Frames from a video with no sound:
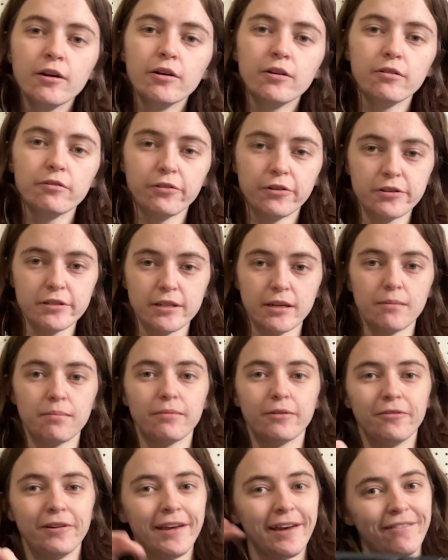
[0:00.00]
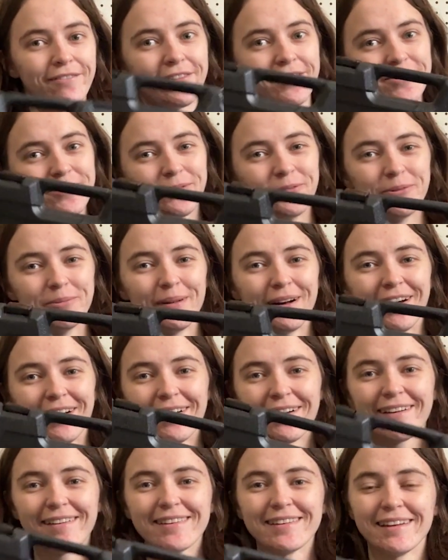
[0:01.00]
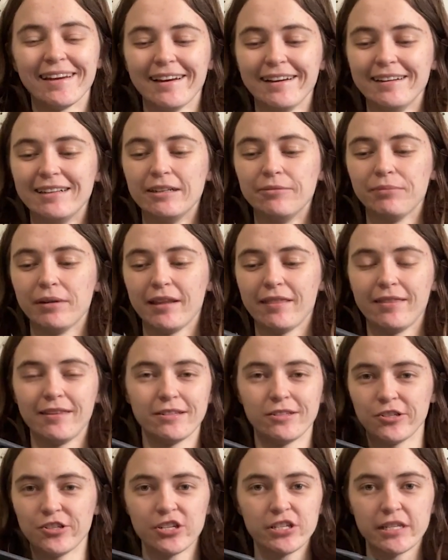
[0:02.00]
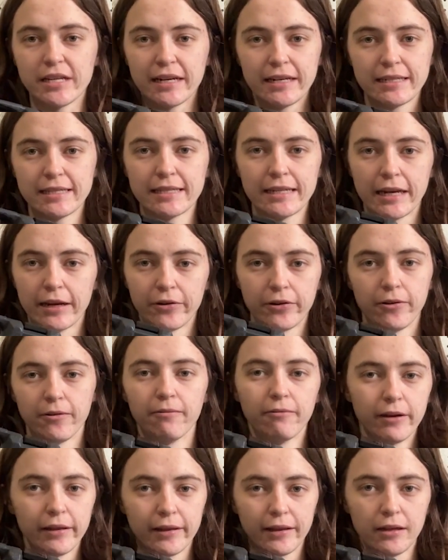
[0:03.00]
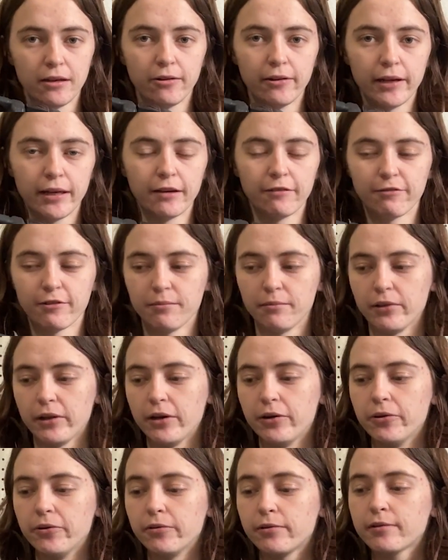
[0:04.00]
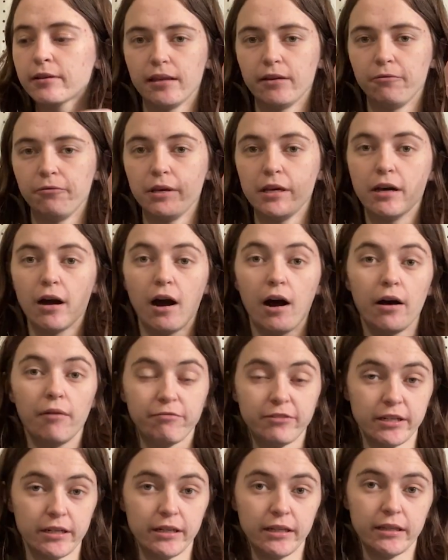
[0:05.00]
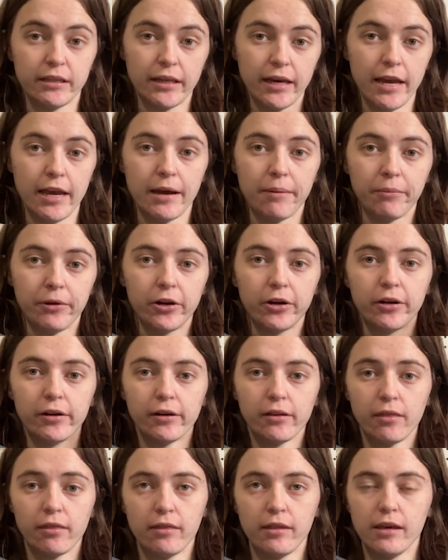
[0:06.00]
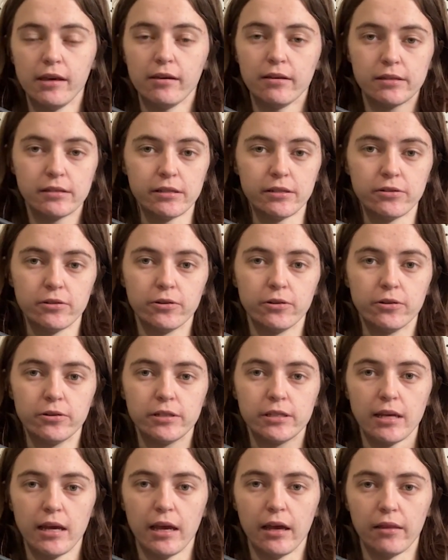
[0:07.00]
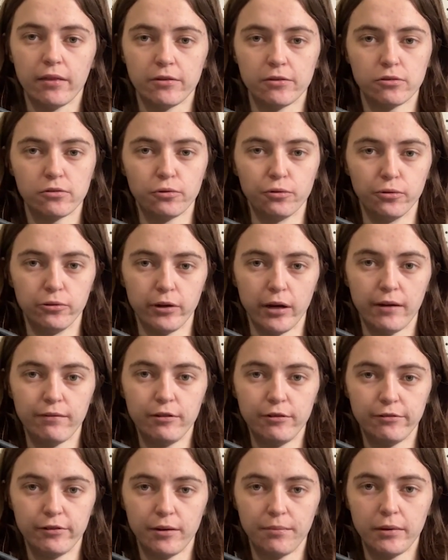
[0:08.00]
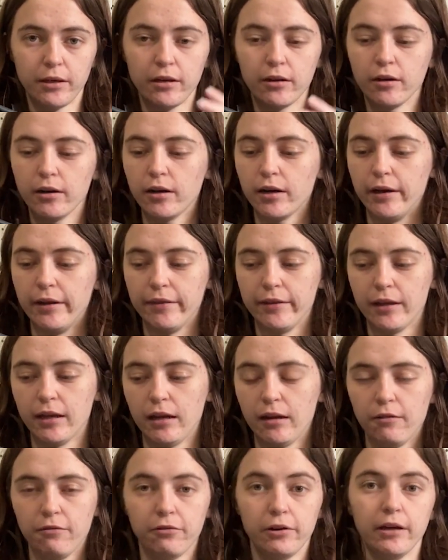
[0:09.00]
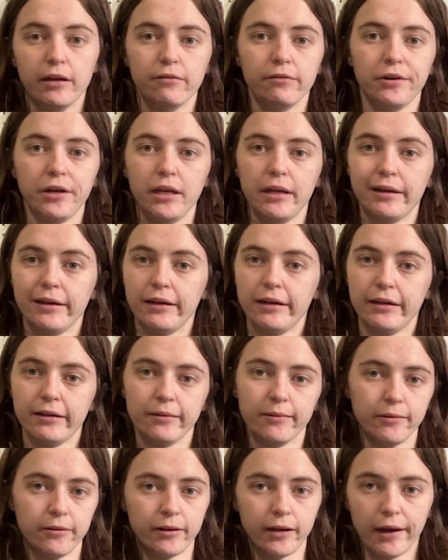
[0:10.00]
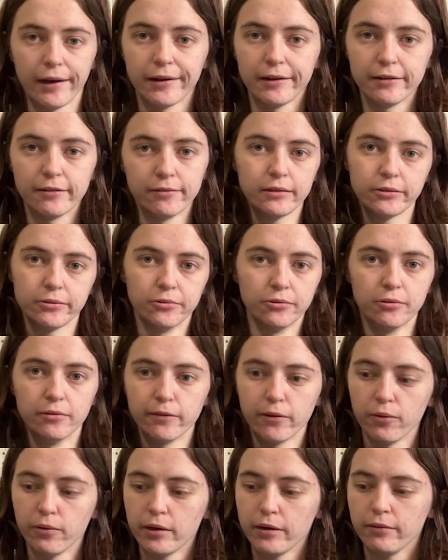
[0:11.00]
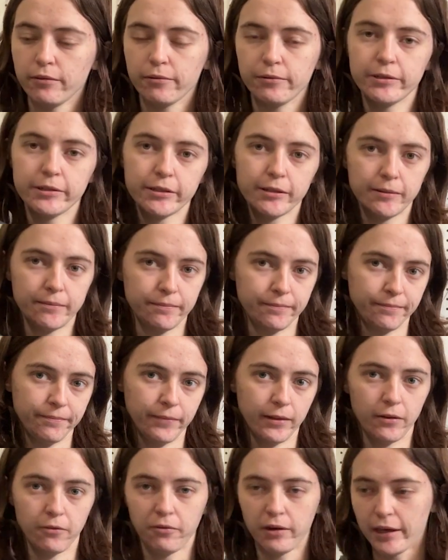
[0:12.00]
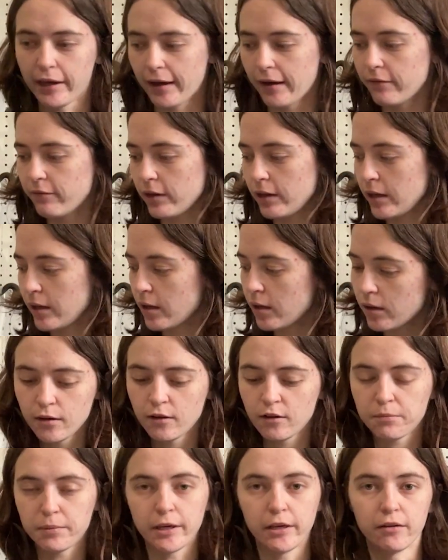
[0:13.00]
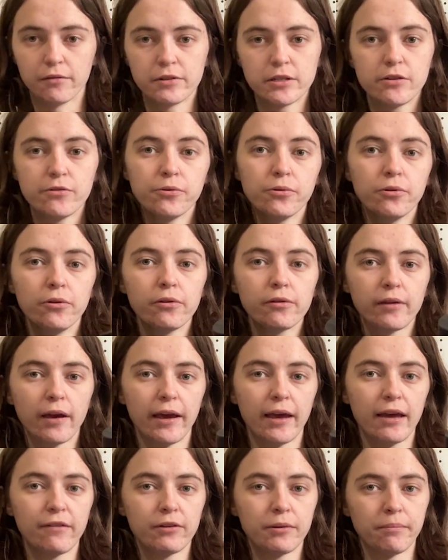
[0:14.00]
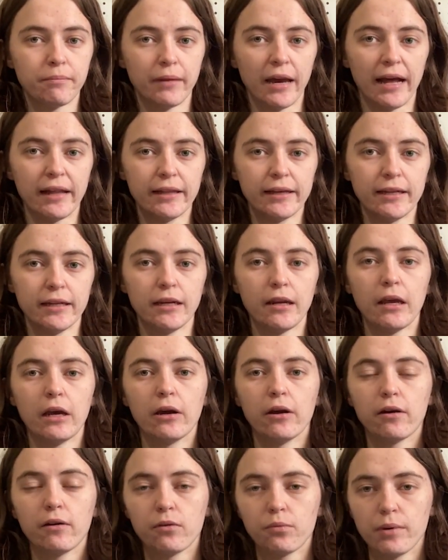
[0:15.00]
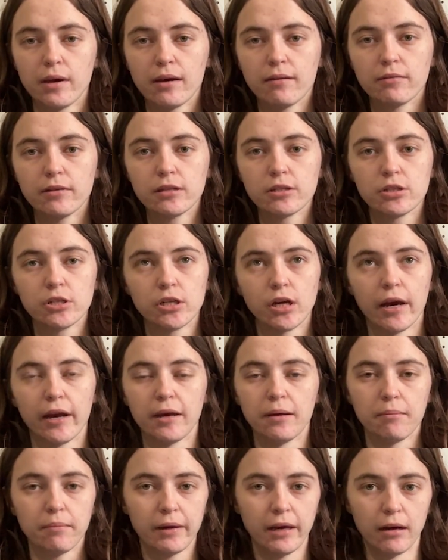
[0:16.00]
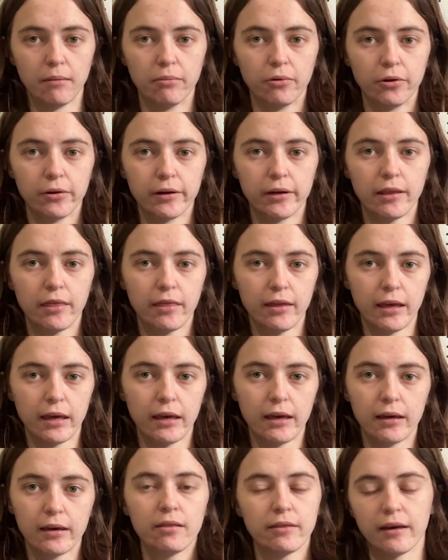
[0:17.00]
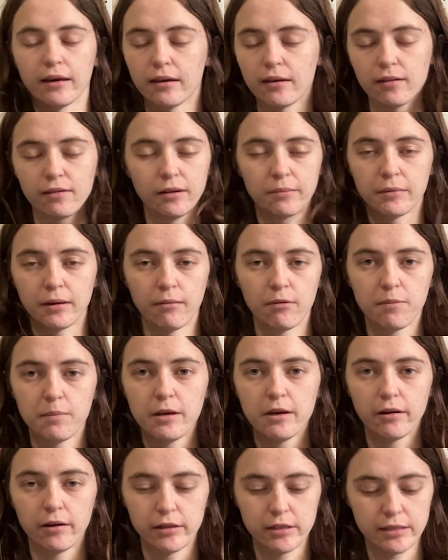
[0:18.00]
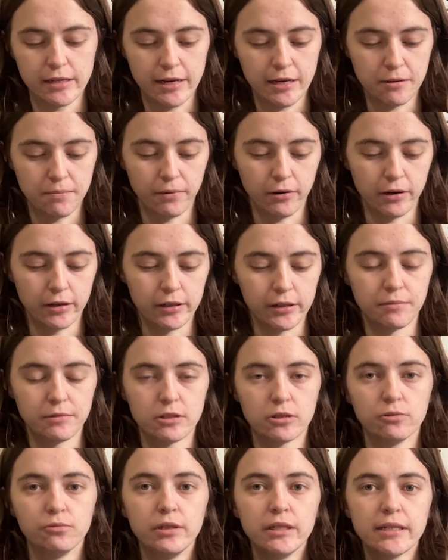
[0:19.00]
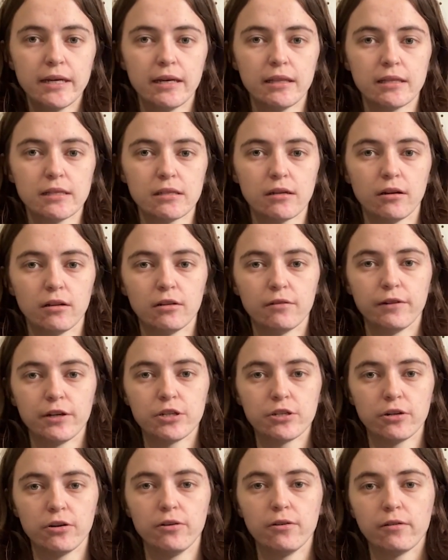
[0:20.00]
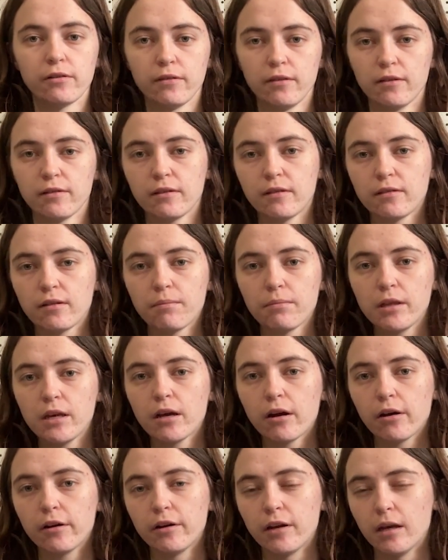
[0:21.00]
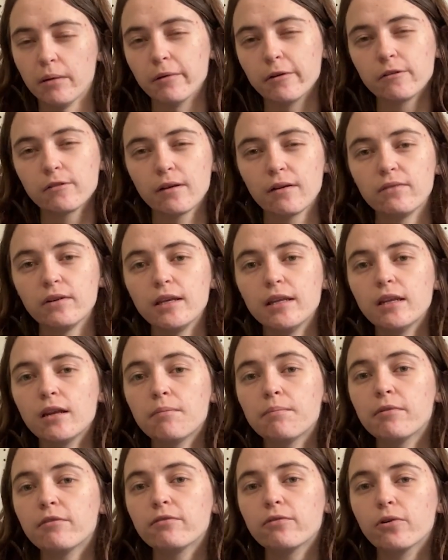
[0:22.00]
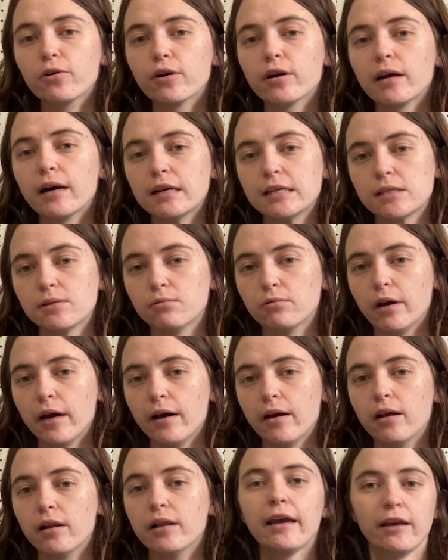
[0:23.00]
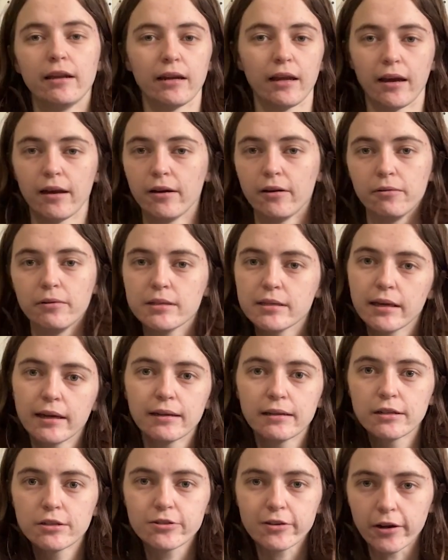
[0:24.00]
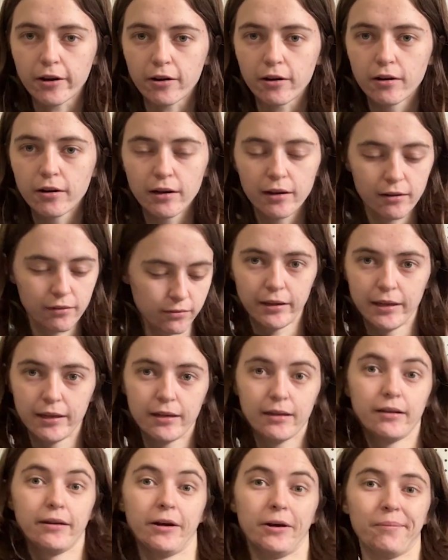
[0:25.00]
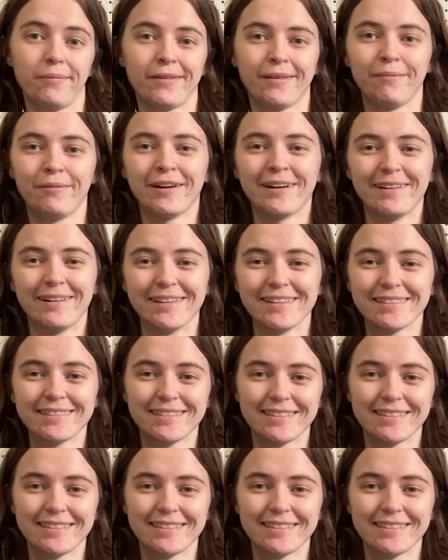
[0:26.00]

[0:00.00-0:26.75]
First up, we have the toolbox. This is just like a standard one that you can get from Lowe's. We often need the hammer, the scissors, and the screwdriver from here. And then if we ever need any other kind of tool for whatever reason, we have it. Speaking of tools, I have a mallet in here because we have this giant pegboard thing that can sometimes be hard to take apart. So we take this to all of our shows, and this is something our neighbors have needed before as well. And I always like to share if it can help someone else.